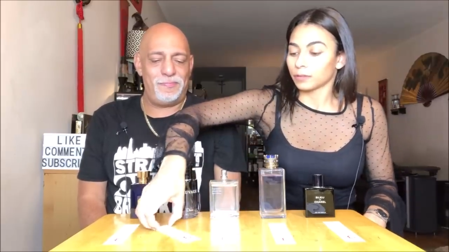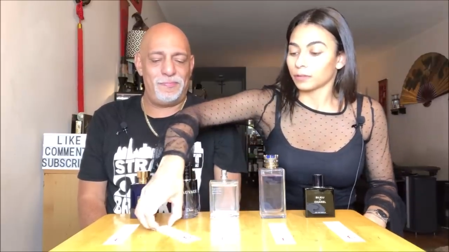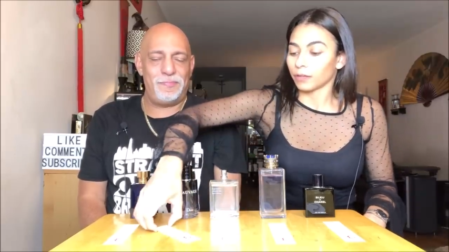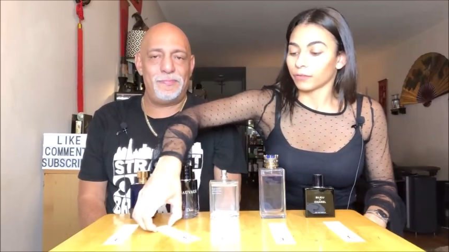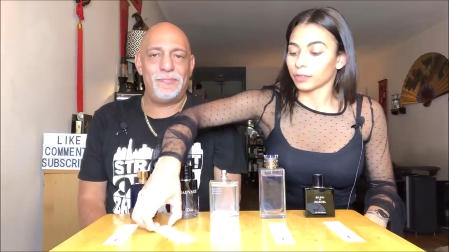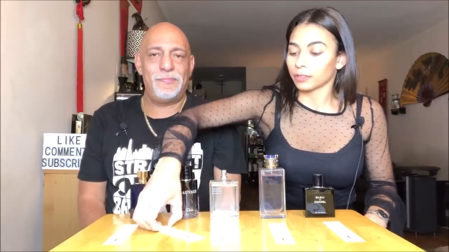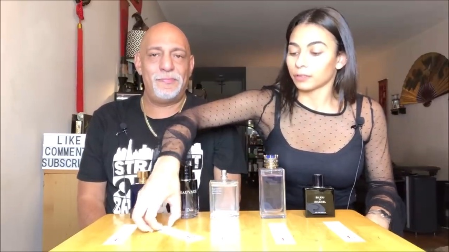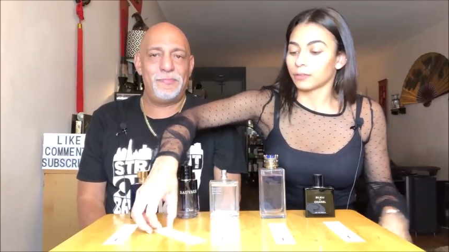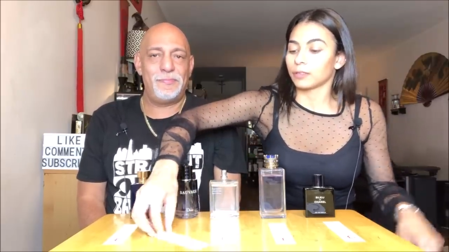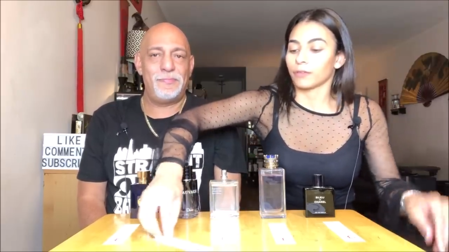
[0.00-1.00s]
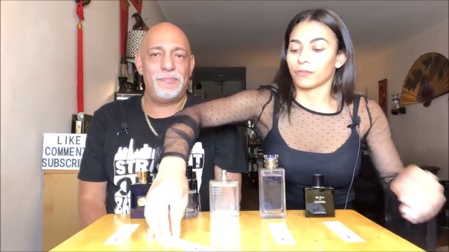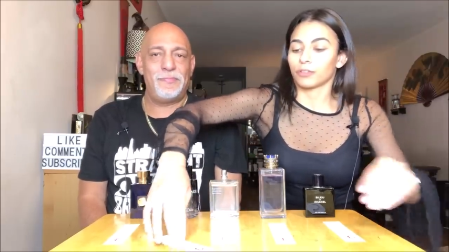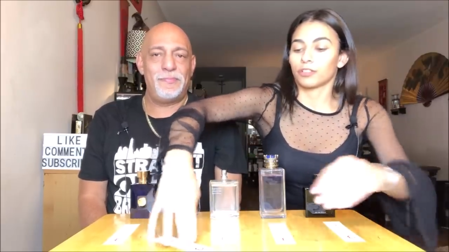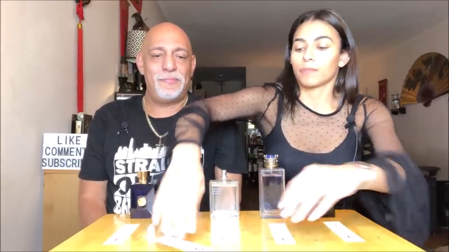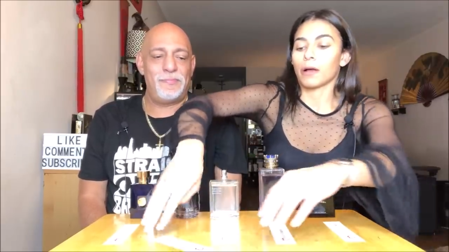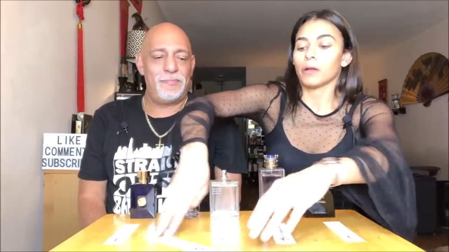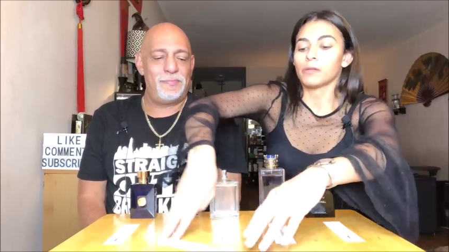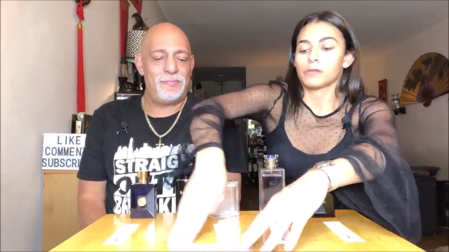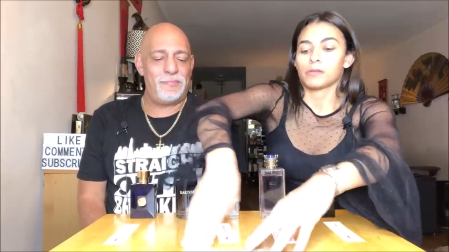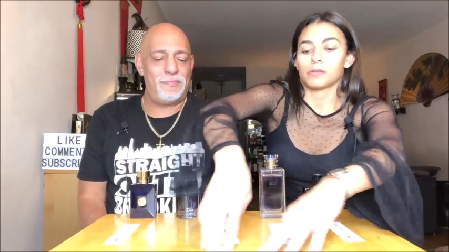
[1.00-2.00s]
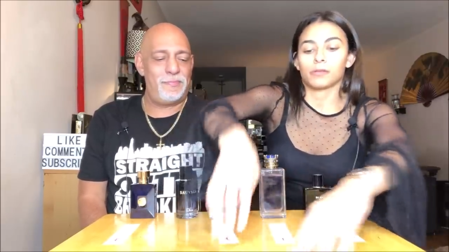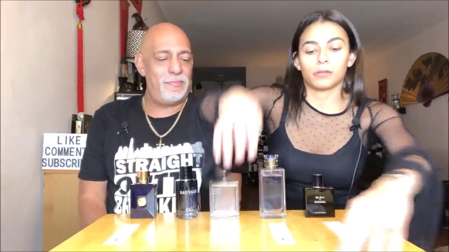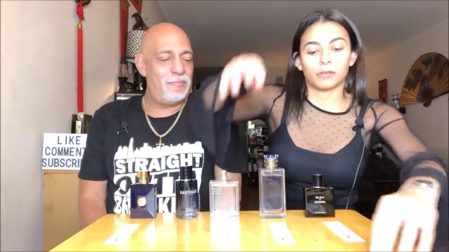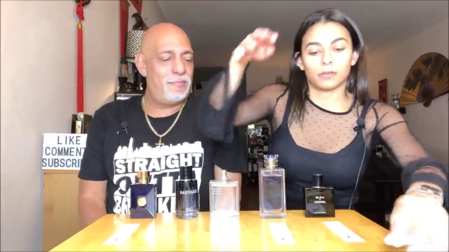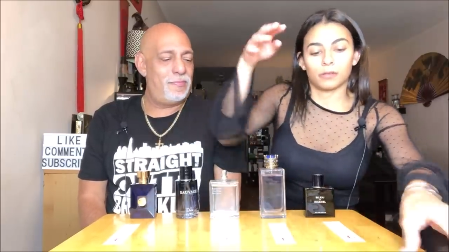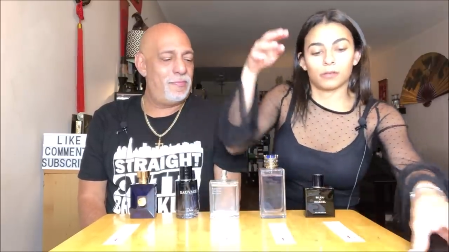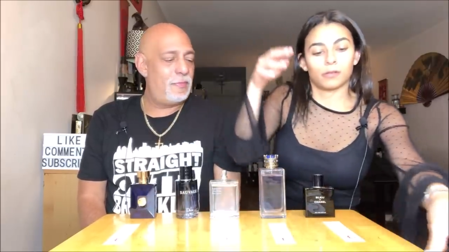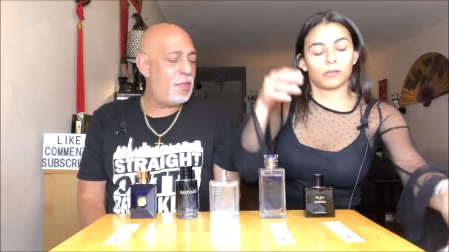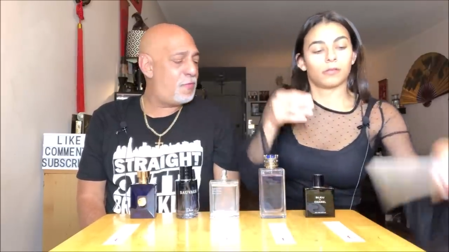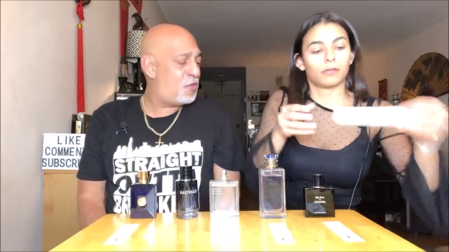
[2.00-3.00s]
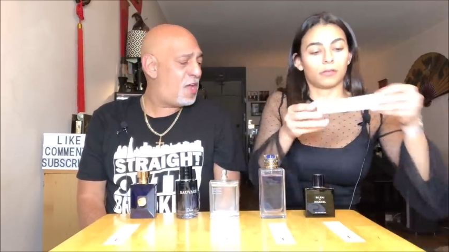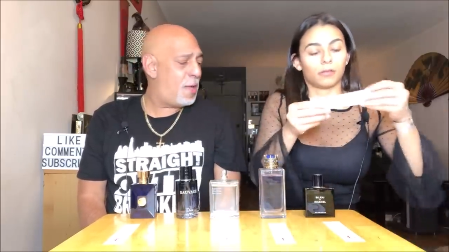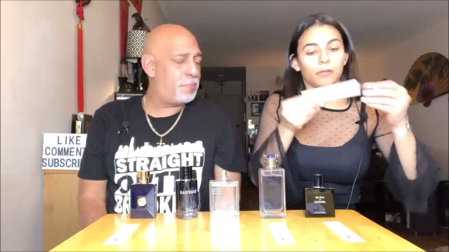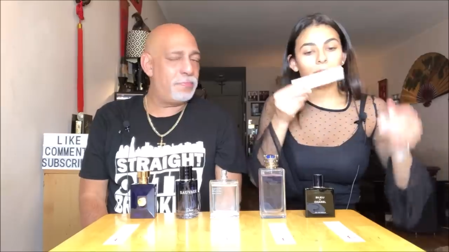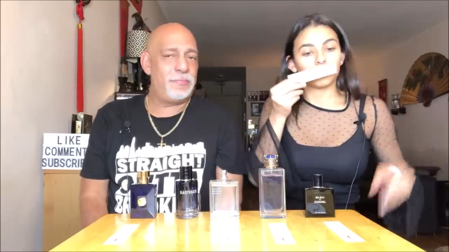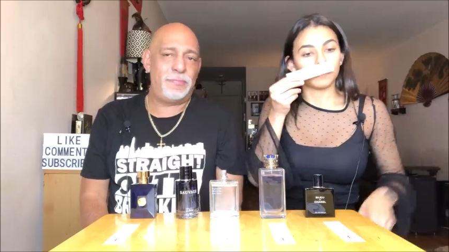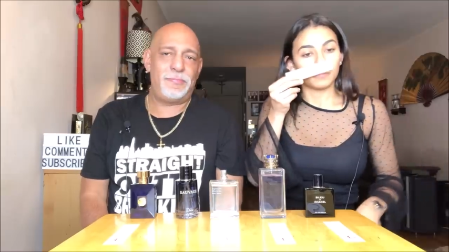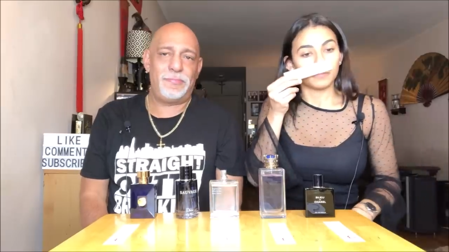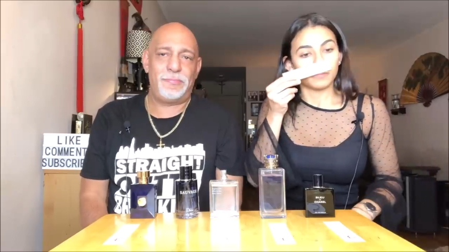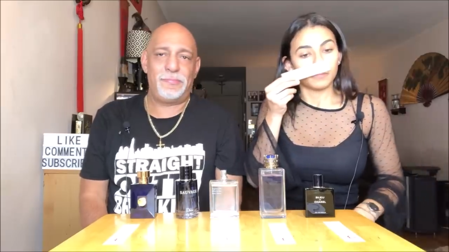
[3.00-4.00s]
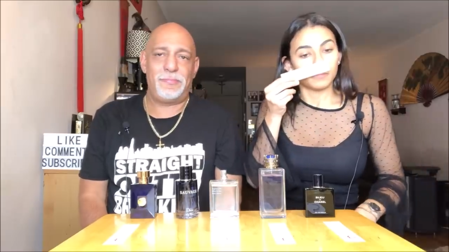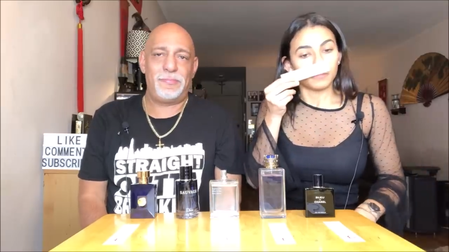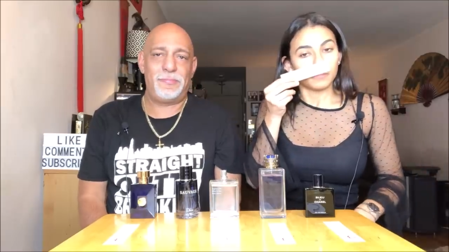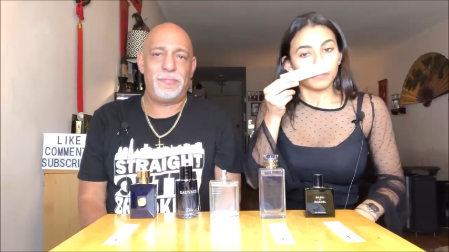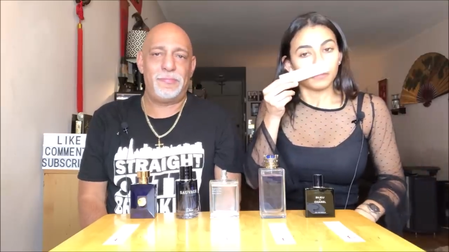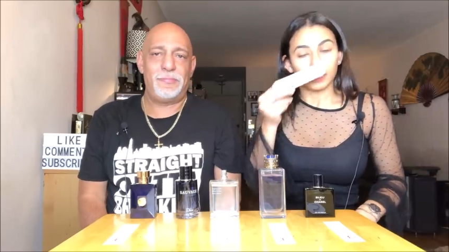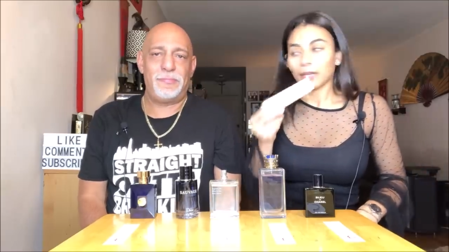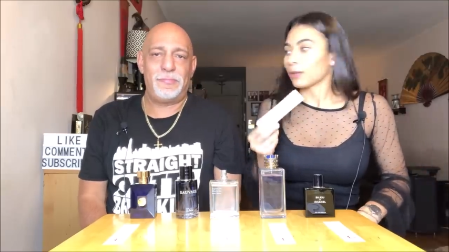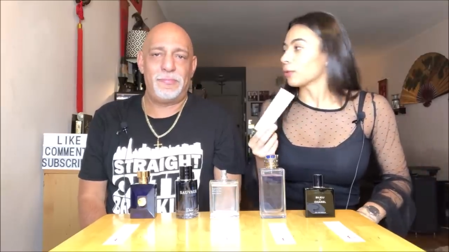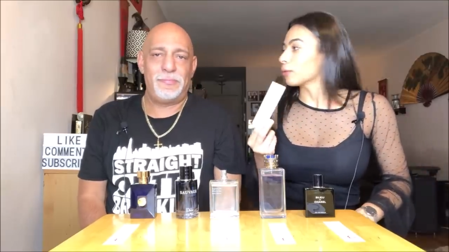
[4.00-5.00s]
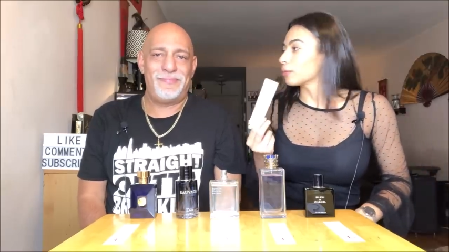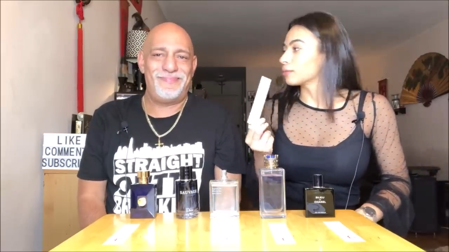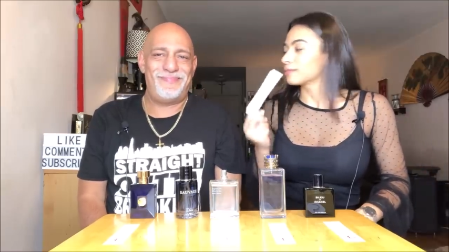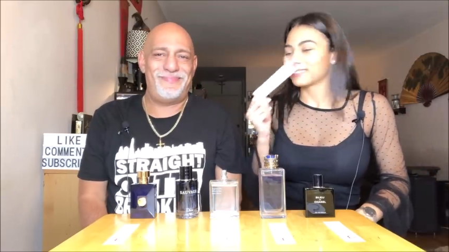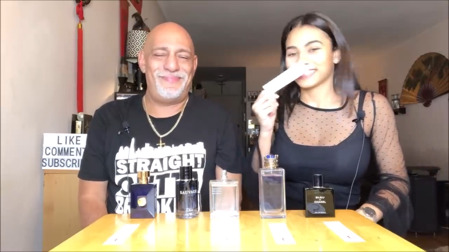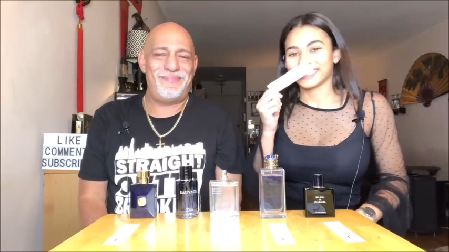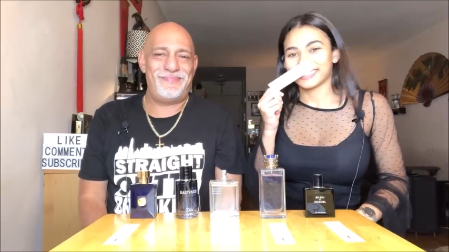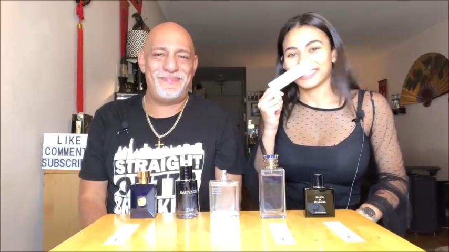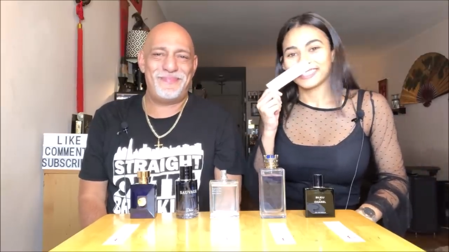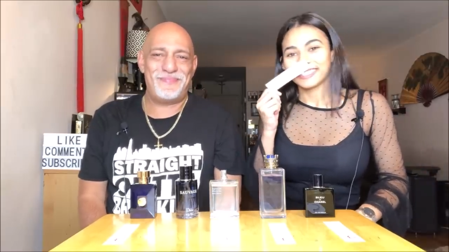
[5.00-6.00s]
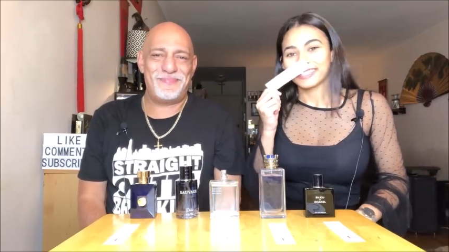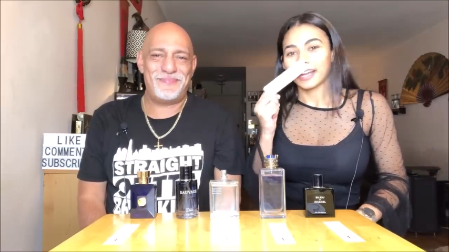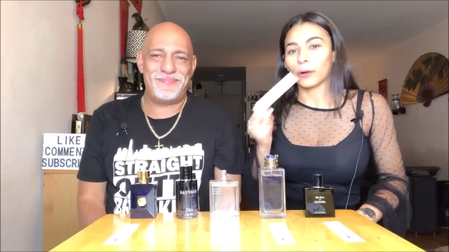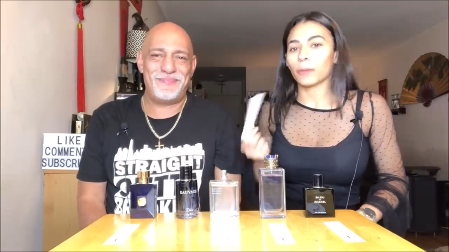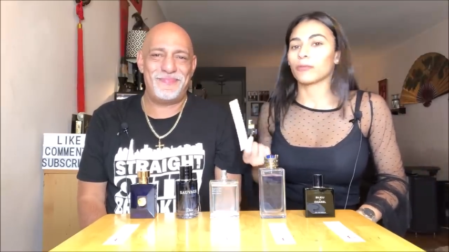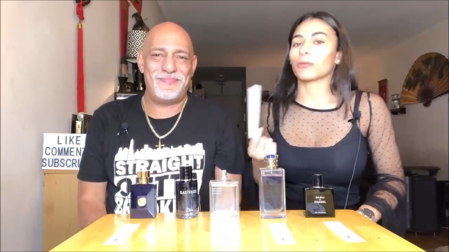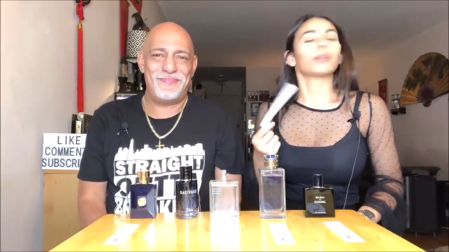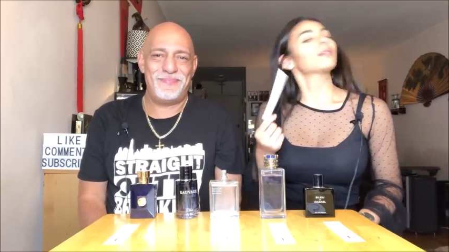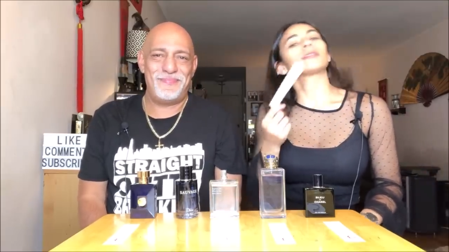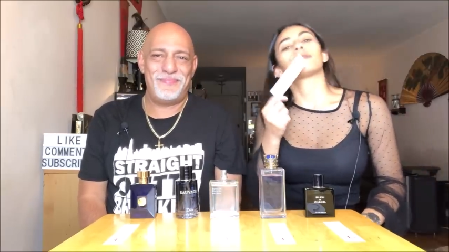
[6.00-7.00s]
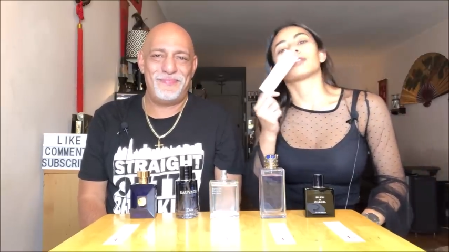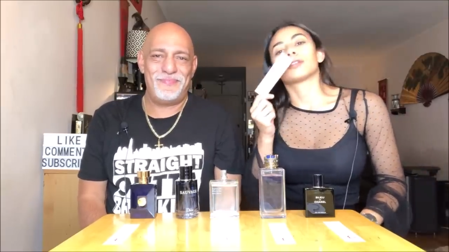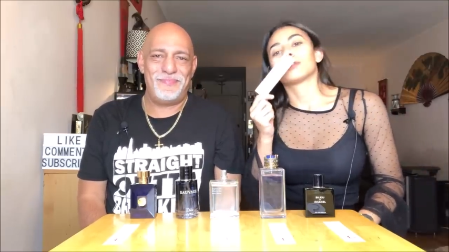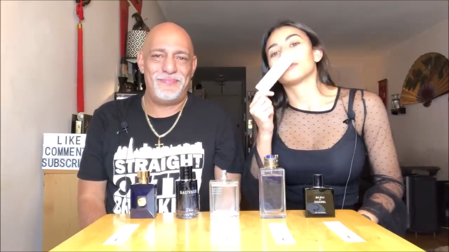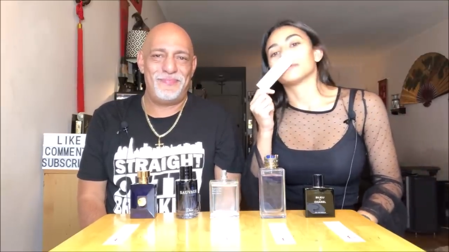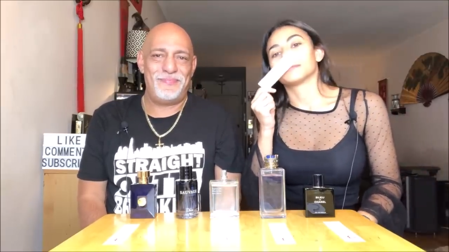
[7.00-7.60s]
Speaker 1: Definitely different smell.
Speaker 2: Lovely top.
Speaker 1: Thank you. I hope everyone else loves it too.